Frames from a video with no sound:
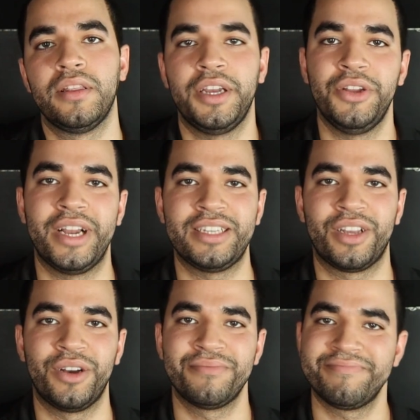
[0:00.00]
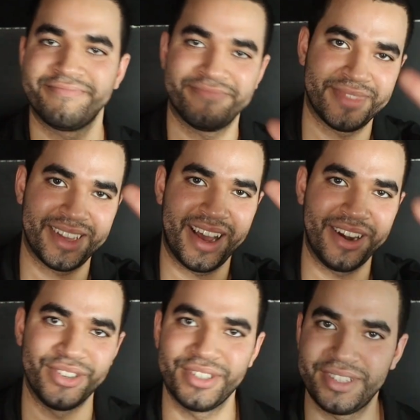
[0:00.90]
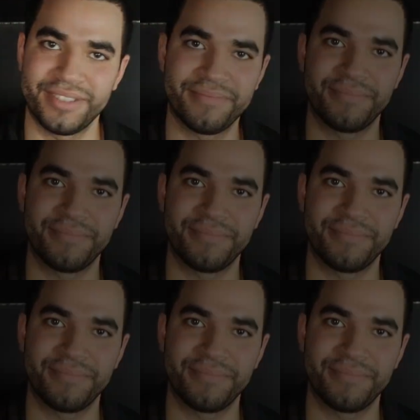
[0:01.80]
There you guys go. Adios.